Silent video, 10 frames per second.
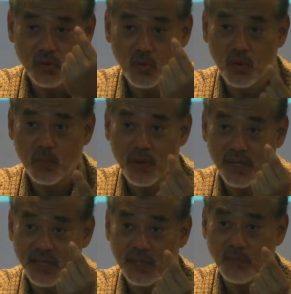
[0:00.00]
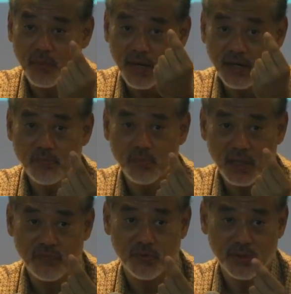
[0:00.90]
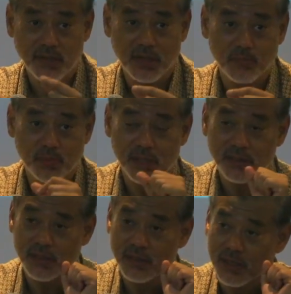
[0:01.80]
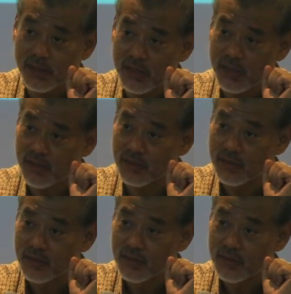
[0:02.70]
gold mining by big foreign companies in Tanzania.